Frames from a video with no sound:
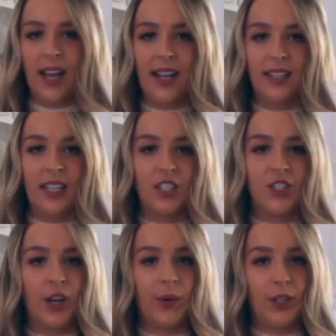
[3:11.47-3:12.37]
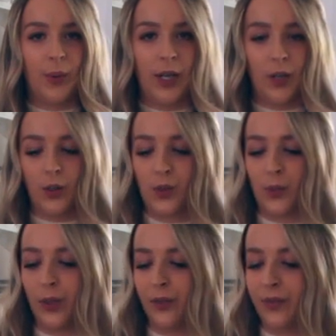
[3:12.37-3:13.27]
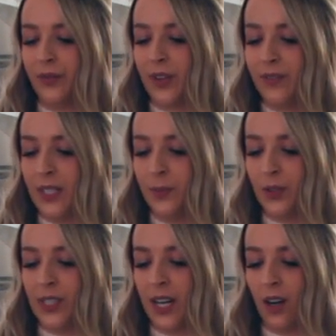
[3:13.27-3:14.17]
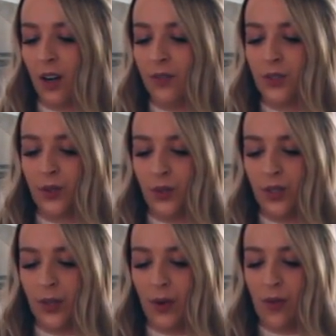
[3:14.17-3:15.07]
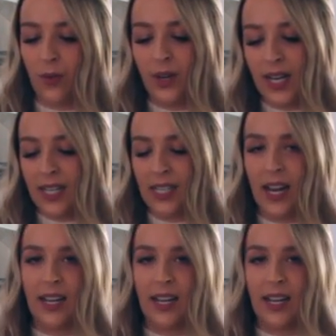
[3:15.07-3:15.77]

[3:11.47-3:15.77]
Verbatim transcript: and these cherry tomatoes were 50% off, so they were $3.99